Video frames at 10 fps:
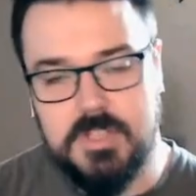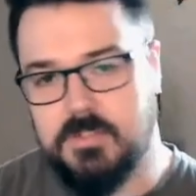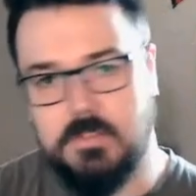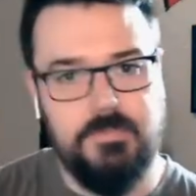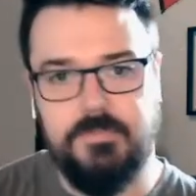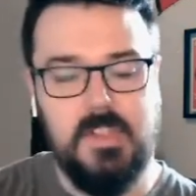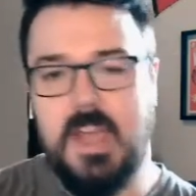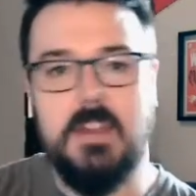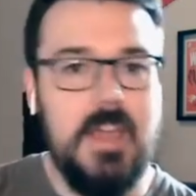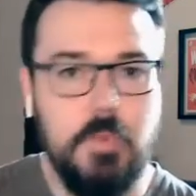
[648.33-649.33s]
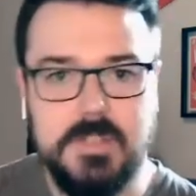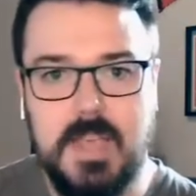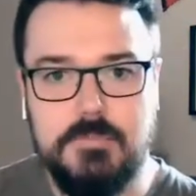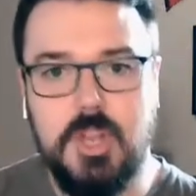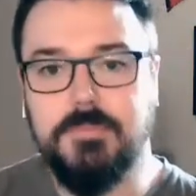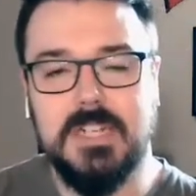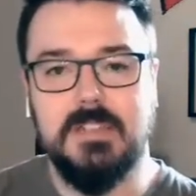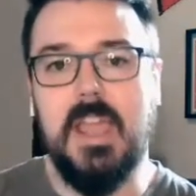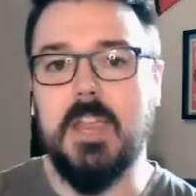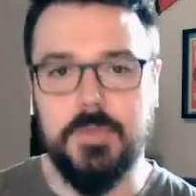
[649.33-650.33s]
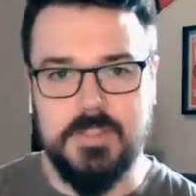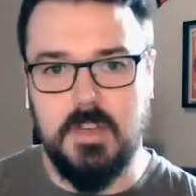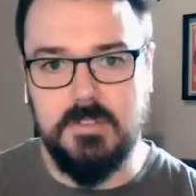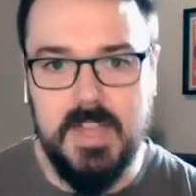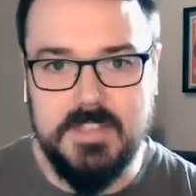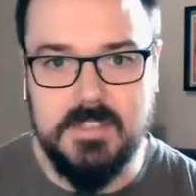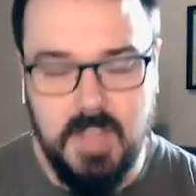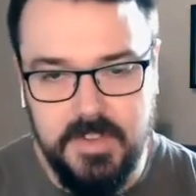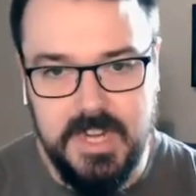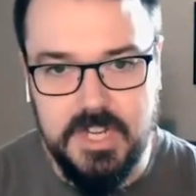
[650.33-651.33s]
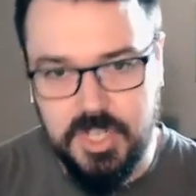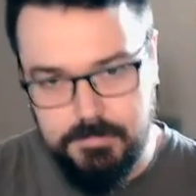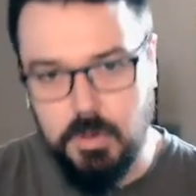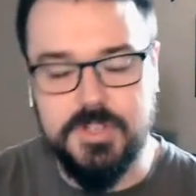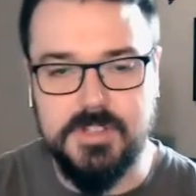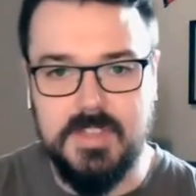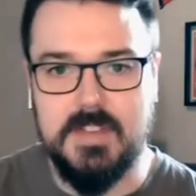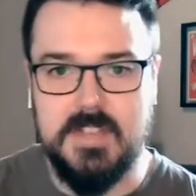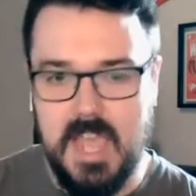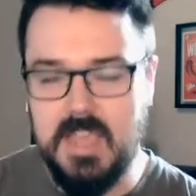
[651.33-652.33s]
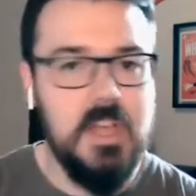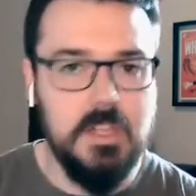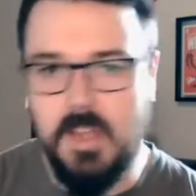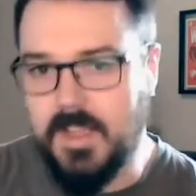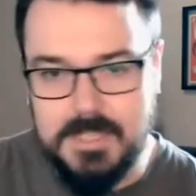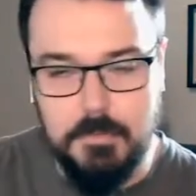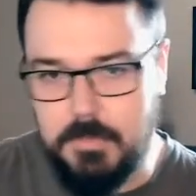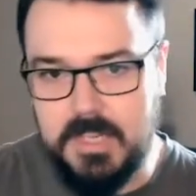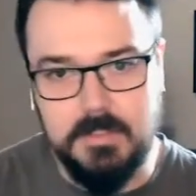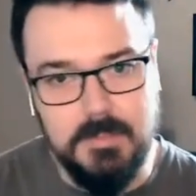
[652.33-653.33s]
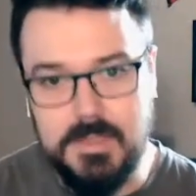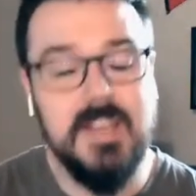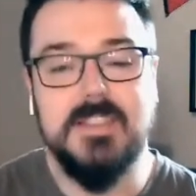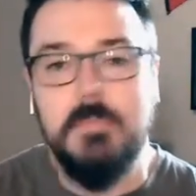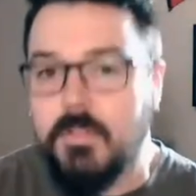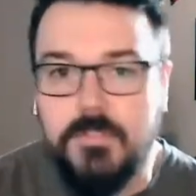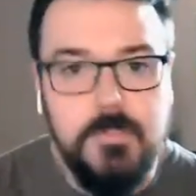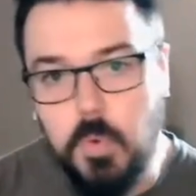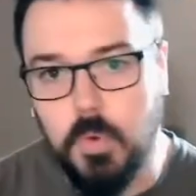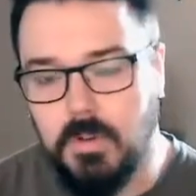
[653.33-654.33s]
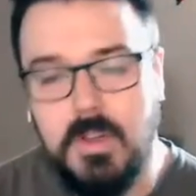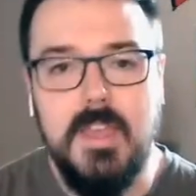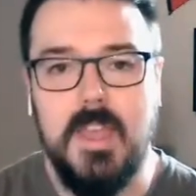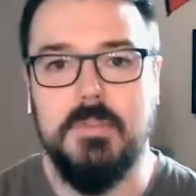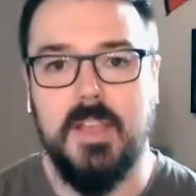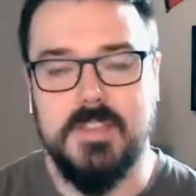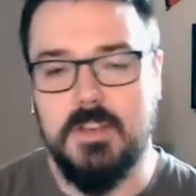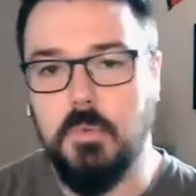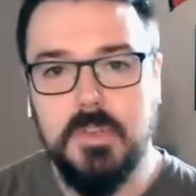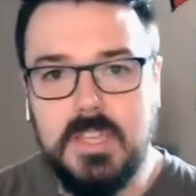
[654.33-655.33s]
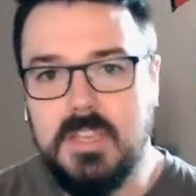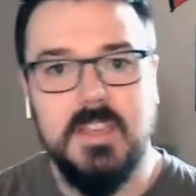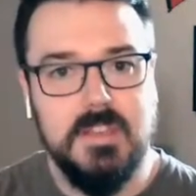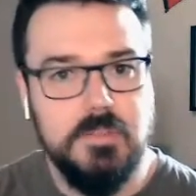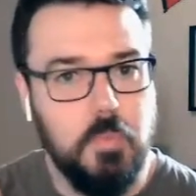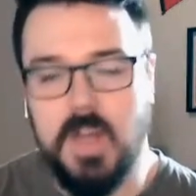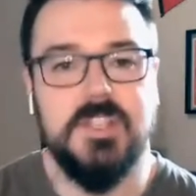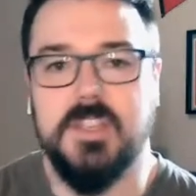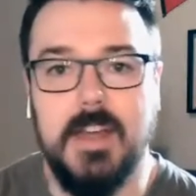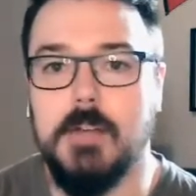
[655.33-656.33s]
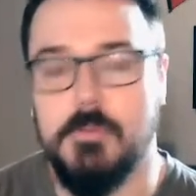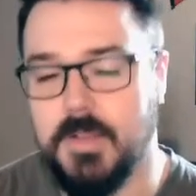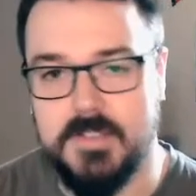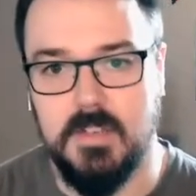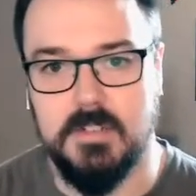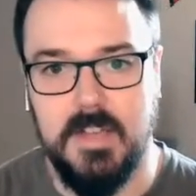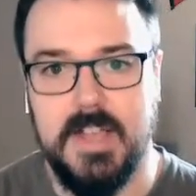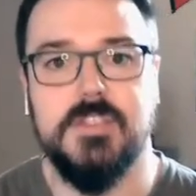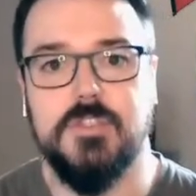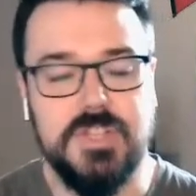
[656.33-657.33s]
They're just flying. I one time jumped in a lake with sunglasses on that I had just purchased that day, lost them immediately because I'm a fool and because I don't really want to care about my sunglasses.